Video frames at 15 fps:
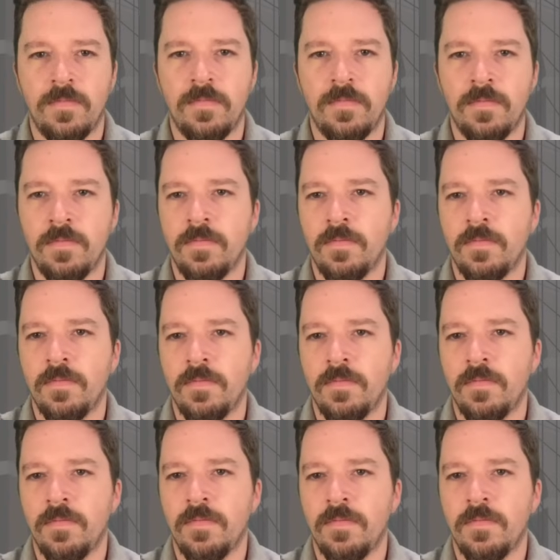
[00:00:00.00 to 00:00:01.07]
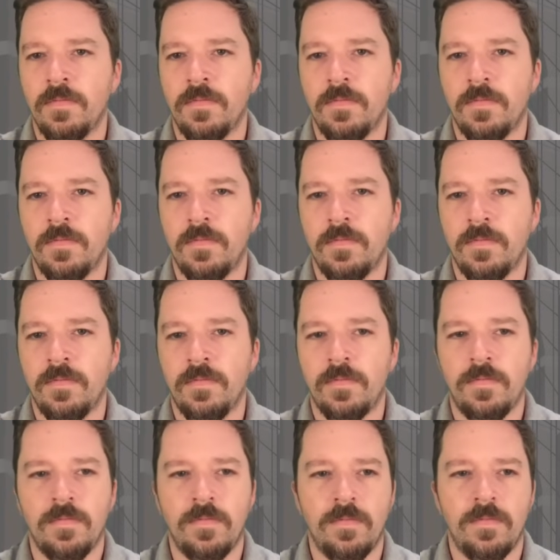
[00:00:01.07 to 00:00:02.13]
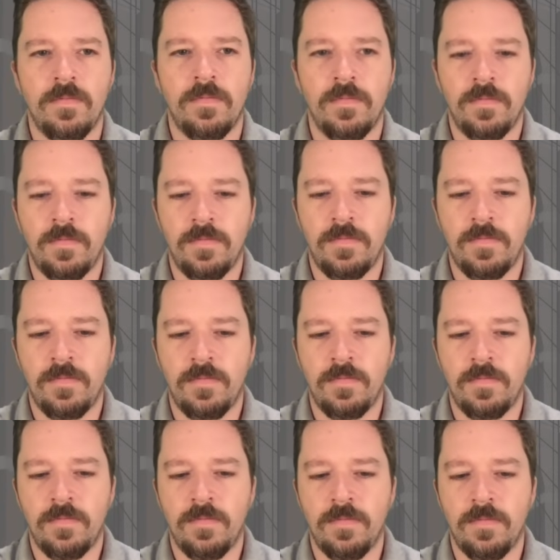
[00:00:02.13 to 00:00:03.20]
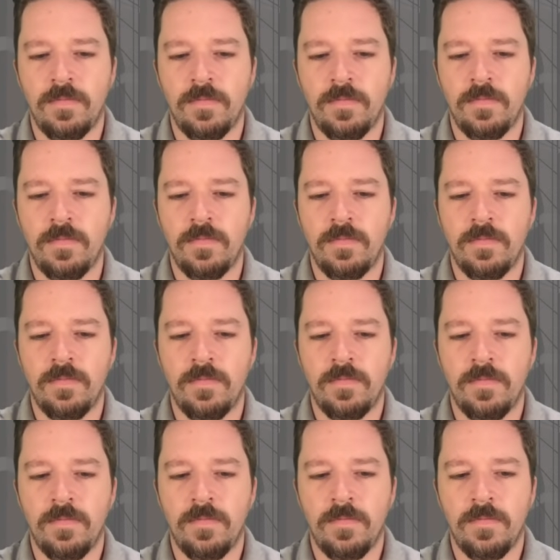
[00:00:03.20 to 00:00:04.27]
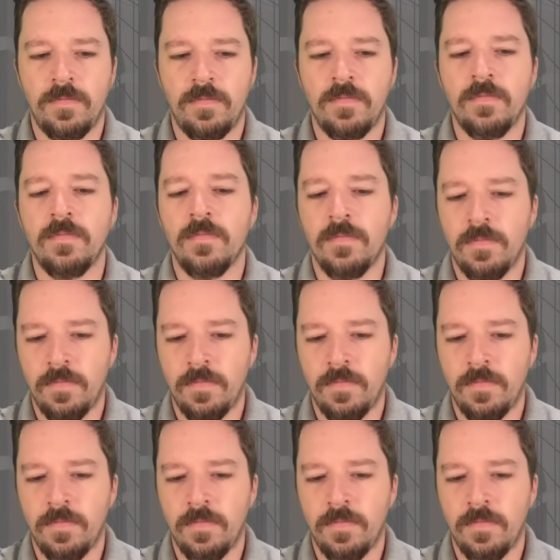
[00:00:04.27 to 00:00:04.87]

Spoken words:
The person shown says nothing.